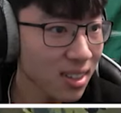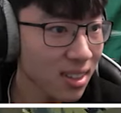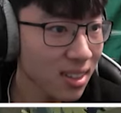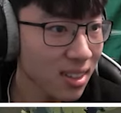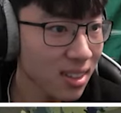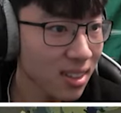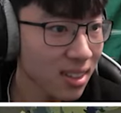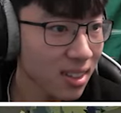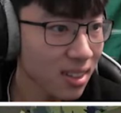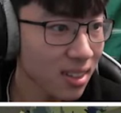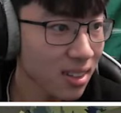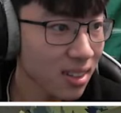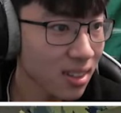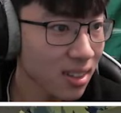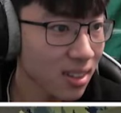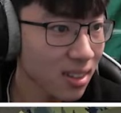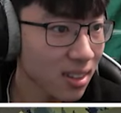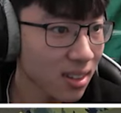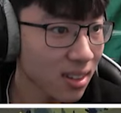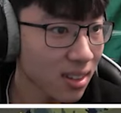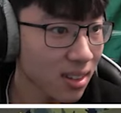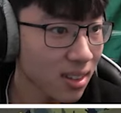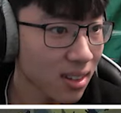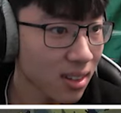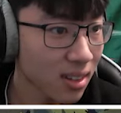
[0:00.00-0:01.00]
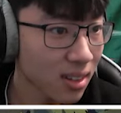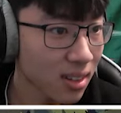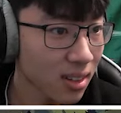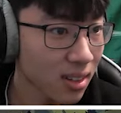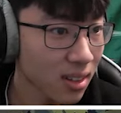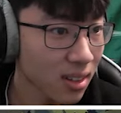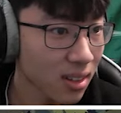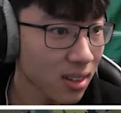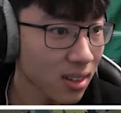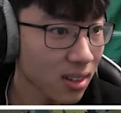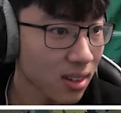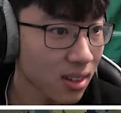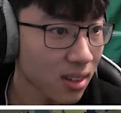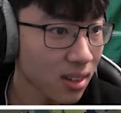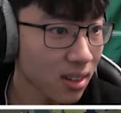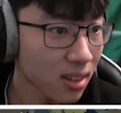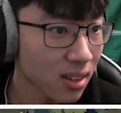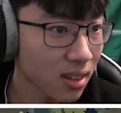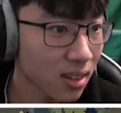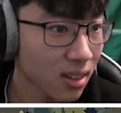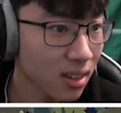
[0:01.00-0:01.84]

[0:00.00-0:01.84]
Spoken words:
(silence)